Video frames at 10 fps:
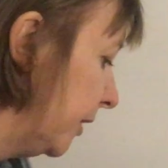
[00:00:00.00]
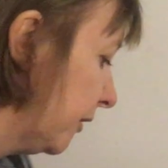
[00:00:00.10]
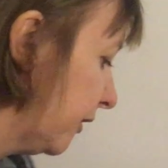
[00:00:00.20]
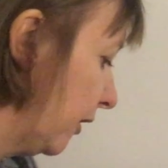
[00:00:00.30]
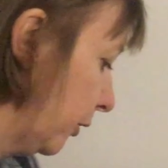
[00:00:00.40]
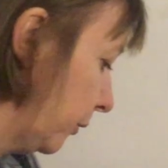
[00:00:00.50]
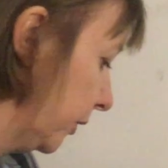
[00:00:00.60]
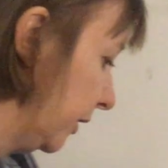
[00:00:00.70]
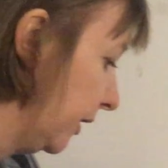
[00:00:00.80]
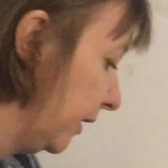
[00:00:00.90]
So
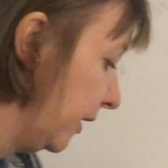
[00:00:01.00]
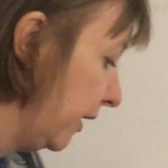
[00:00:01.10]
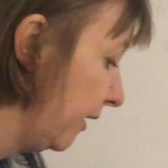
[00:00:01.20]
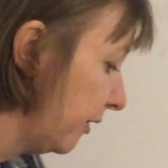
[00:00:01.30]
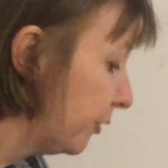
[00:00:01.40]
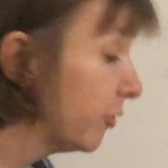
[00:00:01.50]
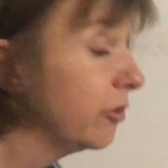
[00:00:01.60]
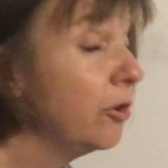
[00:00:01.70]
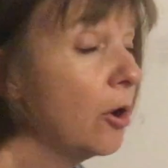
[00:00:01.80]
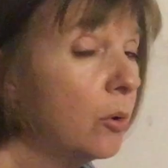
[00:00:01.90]
there's
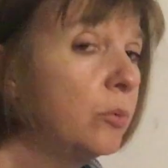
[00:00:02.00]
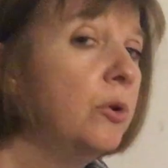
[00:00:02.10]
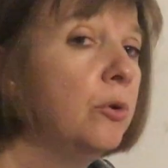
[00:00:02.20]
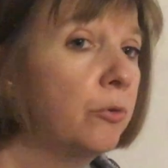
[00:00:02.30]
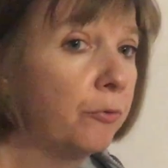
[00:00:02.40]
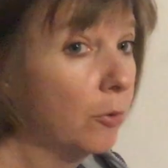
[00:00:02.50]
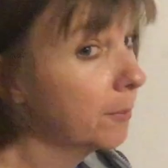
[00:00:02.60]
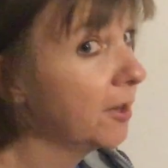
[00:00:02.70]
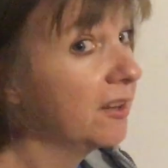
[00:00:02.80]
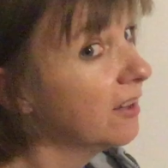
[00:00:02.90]
no new
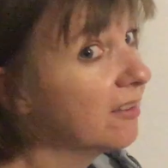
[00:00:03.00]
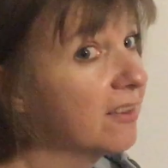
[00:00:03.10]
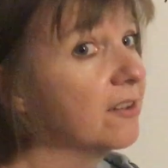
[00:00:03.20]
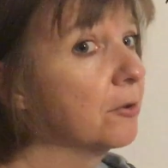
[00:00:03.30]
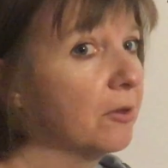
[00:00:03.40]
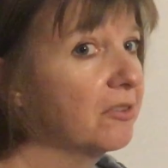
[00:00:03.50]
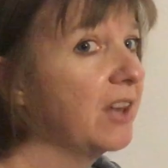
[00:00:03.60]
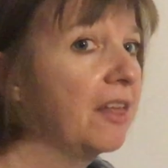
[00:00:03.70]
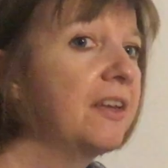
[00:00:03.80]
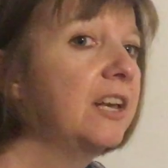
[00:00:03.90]
formulas here. There's
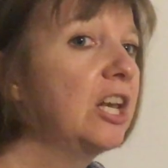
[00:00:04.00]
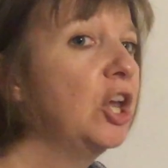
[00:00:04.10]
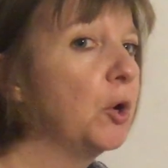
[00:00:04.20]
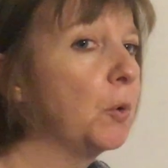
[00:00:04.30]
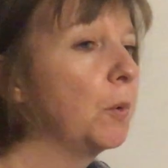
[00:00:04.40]
nothing new.